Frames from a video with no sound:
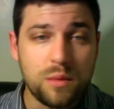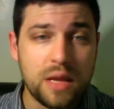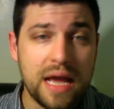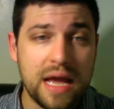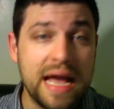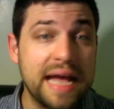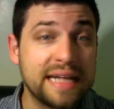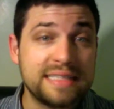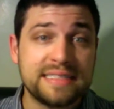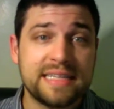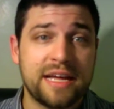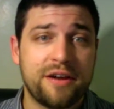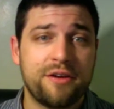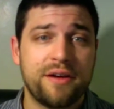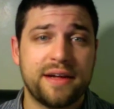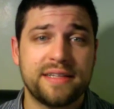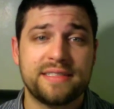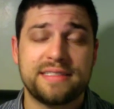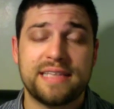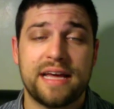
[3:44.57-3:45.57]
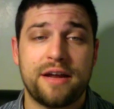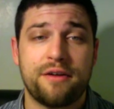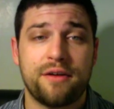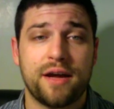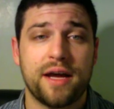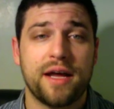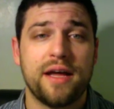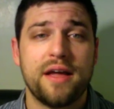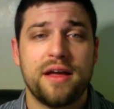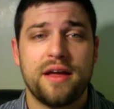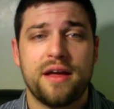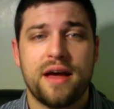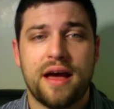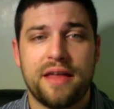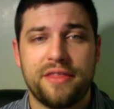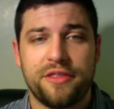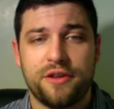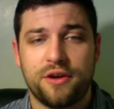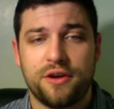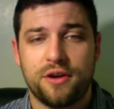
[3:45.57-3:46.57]
et cetera, et cetera.
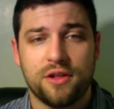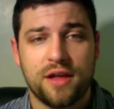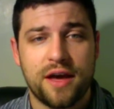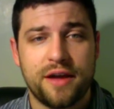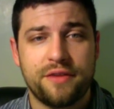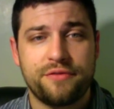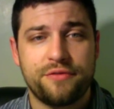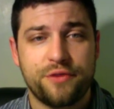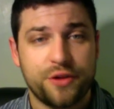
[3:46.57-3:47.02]
There are a lot of